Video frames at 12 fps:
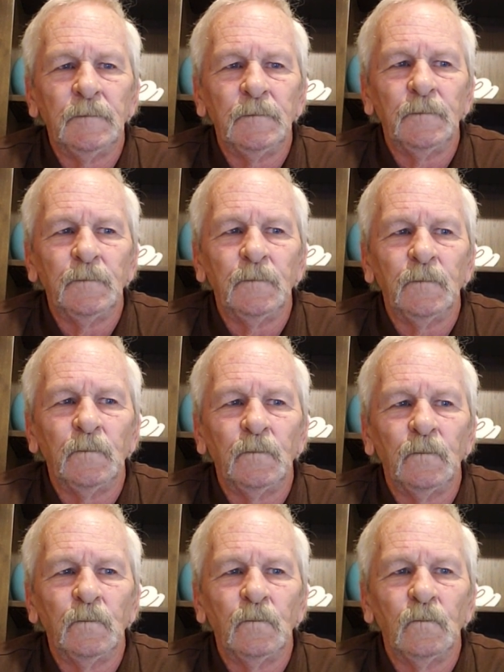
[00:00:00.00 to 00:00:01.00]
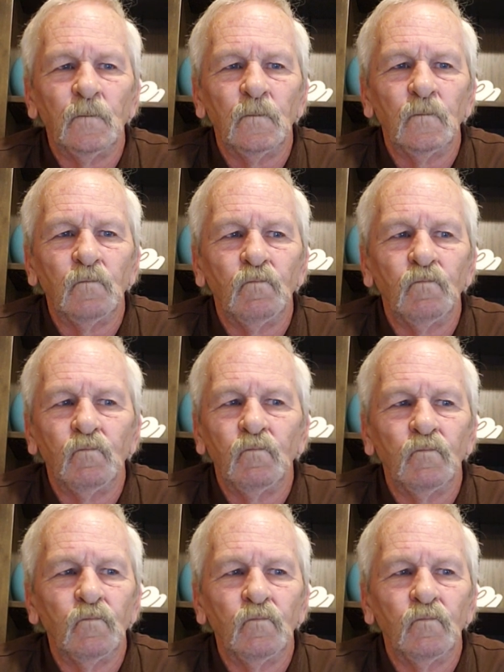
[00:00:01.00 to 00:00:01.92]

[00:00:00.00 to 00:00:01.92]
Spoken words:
[no speech]